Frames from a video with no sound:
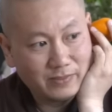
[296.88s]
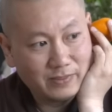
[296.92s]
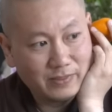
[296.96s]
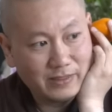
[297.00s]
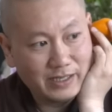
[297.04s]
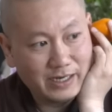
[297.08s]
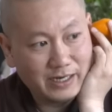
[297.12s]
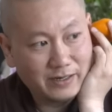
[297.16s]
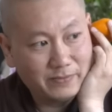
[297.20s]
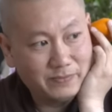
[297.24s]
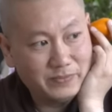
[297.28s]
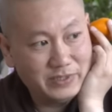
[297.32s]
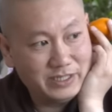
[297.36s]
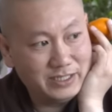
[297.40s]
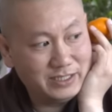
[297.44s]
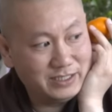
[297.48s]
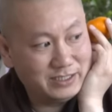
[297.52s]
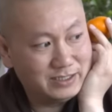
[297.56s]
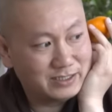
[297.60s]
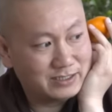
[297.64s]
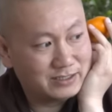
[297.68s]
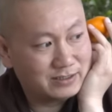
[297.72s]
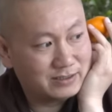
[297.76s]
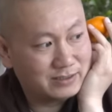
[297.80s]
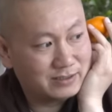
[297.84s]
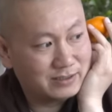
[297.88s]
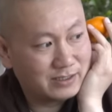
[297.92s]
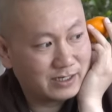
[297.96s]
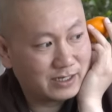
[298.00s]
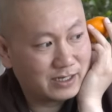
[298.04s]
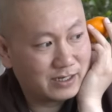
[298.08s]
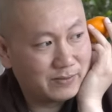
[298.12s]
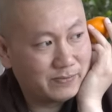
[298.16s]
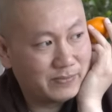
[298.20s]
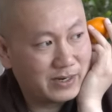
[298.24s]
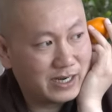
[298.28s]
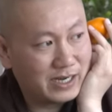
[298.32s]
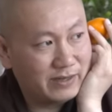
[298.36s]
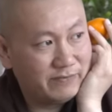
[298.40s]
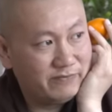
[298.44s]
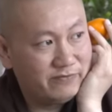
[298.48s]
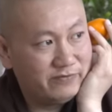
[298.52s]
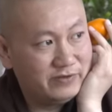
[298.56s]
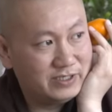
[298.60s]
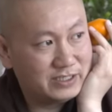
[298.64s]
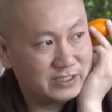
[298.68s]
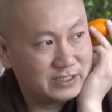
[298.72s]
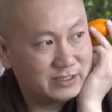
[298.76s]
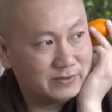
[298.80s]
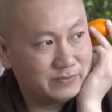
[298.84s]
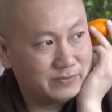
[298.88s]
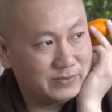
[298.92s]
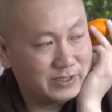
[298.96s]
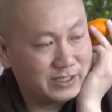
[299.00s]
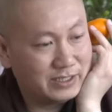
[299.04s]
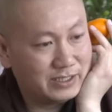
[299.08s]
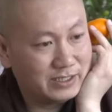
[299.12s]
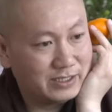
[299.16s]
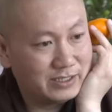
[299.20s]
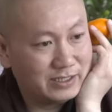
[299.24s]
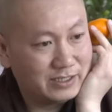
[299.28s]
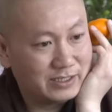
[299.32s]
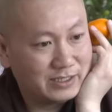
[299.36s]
There are bees that come by and visit me.